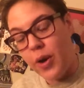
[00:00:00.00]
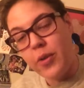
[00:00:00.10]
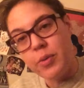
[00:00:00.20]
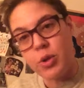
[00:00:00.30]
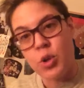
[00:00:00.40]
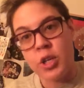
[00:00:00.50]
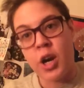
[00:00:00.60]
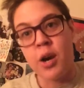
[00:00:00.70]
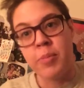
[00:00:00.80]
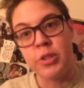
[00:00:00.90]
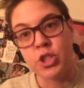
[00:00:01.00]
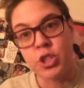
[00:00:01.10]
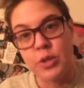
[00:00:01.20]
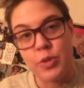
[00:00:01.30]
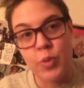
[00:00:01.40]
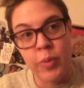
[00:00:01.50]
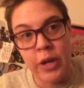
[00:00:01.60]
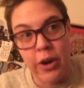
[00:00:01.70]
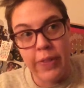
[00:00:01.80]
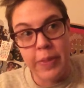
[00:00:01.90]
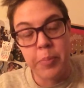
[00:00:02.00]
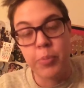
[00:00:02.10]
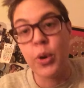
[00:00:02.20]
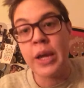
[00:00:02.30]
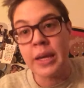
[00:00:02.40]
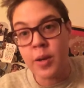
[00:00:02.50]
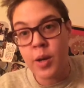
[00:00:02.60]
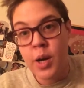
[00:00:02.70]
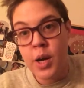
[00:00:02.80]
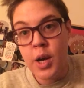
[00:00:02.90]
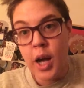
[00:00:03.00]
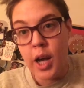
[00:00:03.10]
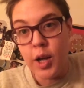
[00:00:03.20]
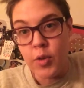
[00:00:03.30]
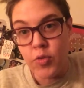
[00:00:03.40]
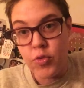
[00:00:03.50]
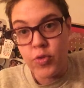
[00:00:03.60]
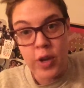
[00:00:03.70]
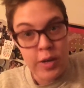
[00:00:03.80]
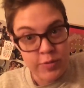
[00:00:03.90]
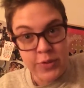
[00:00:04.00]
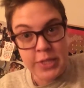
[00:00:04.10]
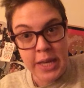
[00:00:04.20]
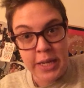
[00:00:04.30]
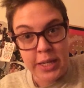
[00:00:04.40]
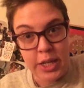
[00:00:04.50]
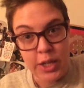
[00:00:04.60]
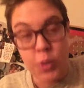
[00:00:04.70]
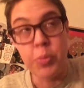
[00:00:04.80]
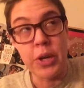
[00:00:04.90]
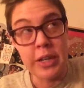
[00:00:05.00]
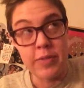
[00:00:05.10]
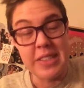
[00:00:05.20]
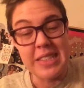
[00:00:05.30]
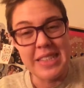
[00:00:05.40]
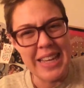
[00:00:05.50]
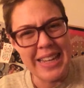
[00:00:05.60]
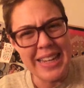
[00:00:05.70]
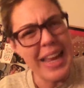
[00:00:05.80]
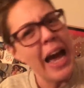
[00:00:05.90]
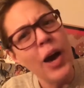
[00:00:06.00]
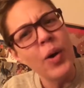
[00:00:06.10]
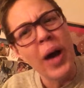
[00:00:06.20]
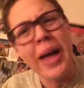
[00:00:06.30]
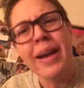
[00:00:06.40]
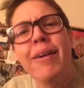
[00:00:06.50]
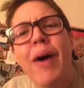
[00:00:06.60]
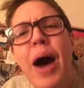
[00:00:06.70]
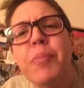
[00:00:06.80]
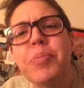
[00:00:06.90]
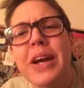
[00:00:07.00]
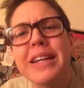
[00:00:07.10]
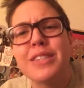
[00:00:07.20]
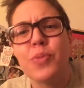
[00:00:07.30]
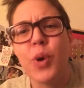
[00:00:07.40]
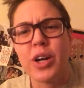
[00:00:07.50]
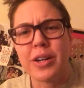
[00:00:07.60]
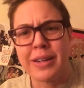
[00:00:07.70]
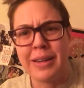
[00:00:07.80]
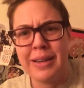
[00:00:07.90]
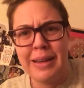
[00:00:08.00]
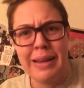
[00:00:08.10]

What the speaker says: I only record Kara Buller shows when we are at the brink of sanity, or brink of insanity. How? I don't know how brinks work.